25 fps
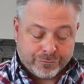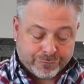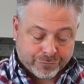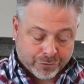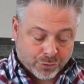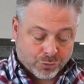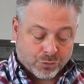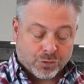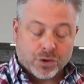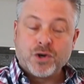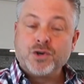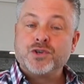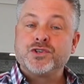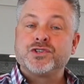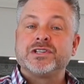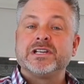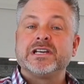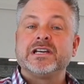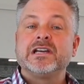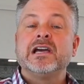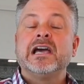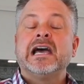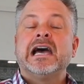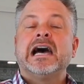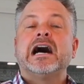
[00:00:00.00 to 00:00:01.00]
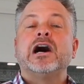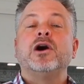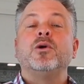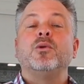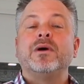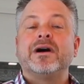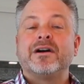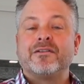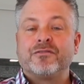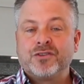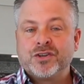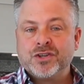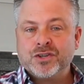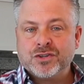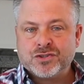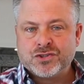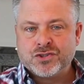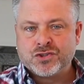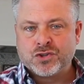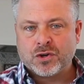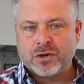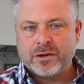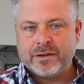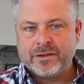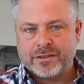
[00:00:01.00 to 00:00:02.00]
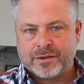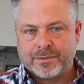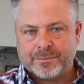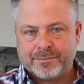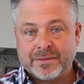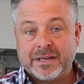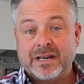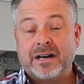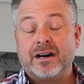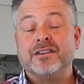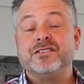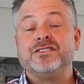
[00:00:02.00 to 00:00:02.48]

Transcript: for roasting, however you enjoy them.